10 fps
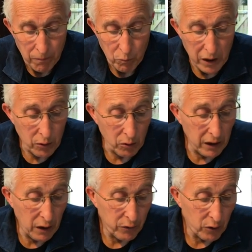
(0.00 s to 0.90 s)
We had
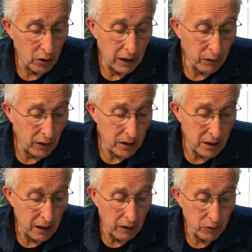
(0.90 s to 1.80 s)
only a few leaflets
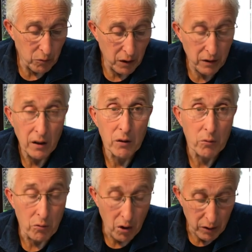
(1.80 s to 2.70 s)
left with
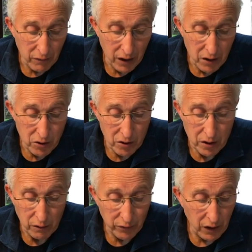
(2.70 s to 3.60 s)
Rock of Ages
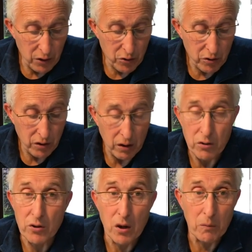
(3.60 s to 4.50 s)
in French and
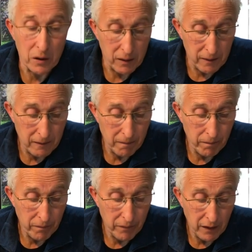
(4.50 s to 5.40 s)
German,
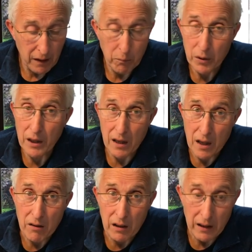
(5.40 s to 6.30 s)
but they
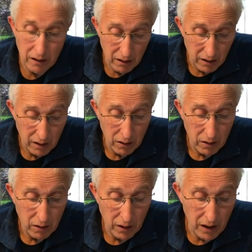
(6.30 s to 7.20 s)
eagerly, they